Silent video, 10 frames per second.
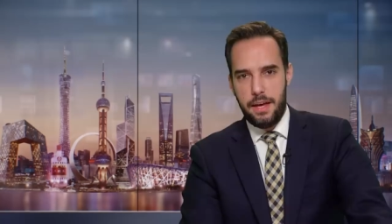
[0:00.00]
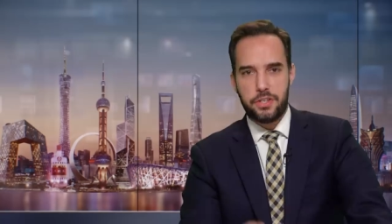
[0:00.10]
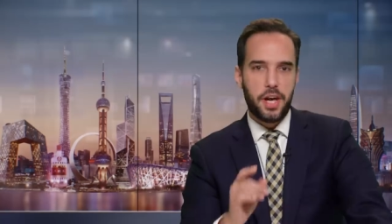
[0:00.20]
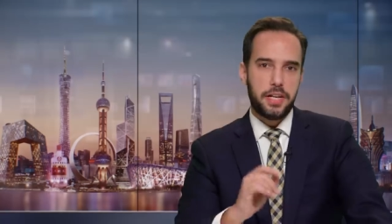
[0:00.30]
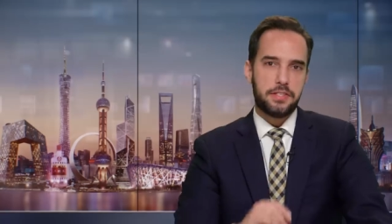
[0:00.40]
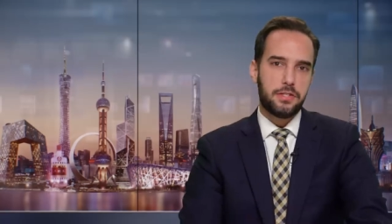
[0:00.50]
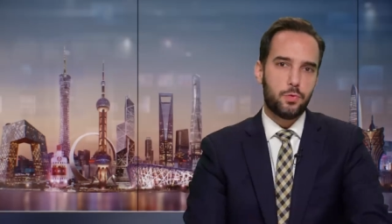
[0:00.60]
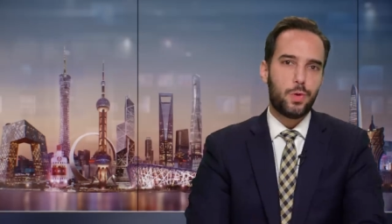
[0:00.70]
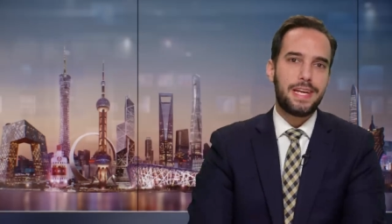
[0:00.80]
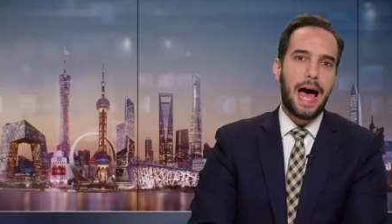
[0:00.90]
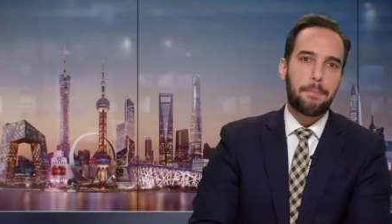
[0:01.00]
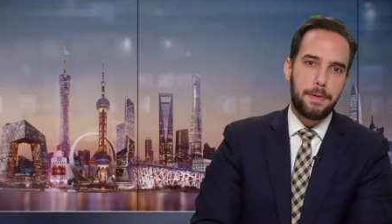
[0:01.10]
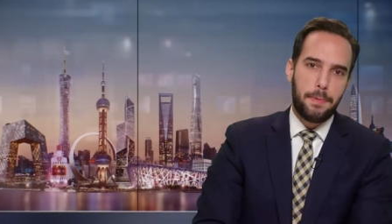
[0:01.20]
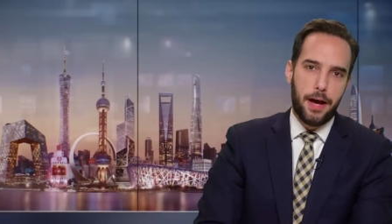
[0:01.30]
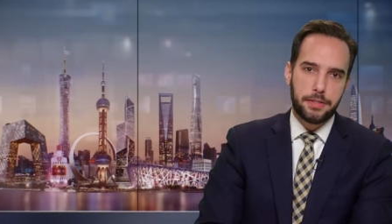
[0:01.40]
And China Uncensored would not
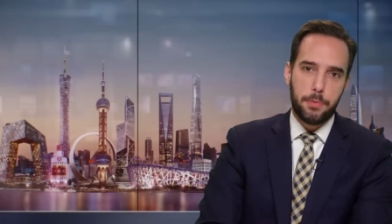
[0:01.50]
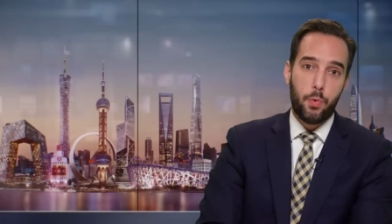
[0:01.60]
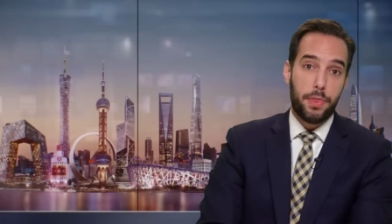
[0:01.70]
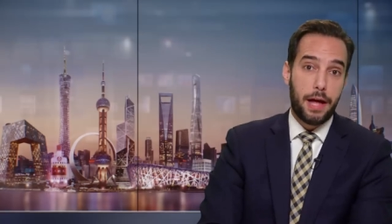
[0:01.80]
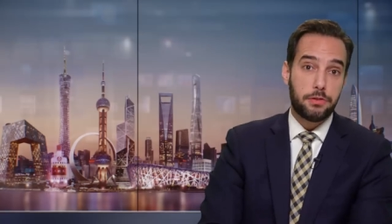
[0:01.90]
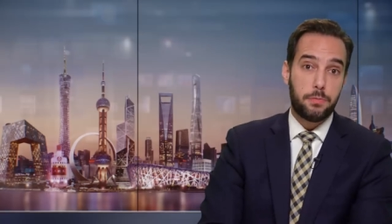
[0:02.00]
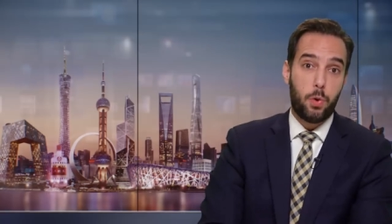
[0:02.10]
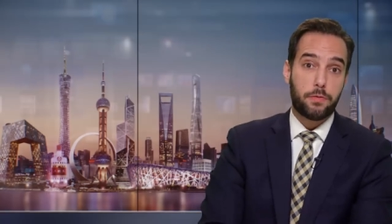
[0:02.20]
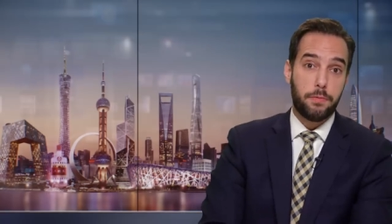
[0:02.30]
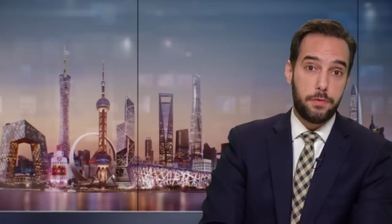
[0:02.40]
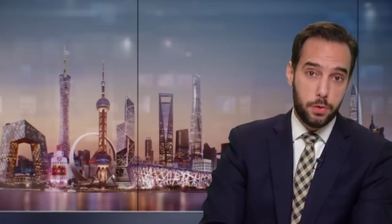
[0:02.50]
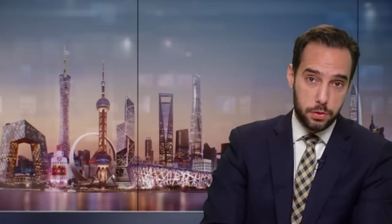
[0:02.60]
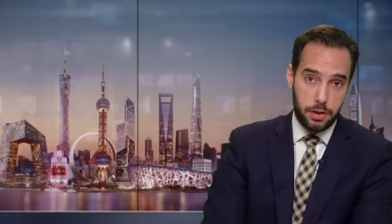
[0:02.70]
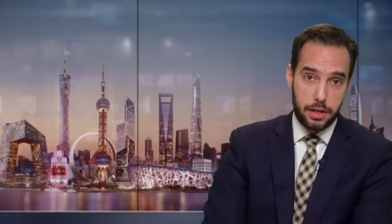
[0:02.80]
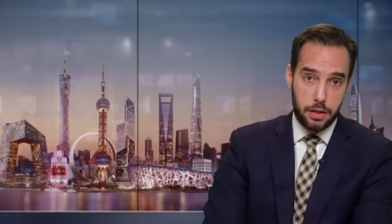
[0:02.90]
be possible without support from
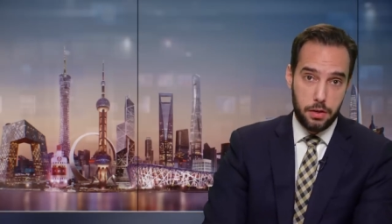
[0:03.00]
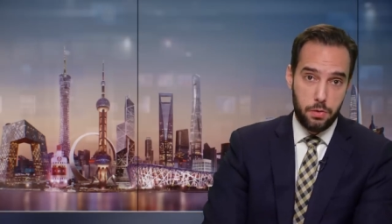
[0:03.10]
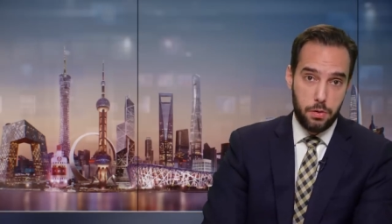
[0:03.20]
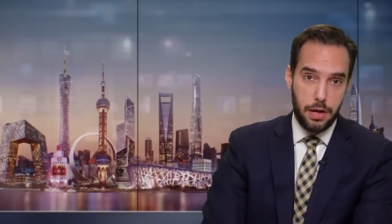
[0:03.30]
viewers like you,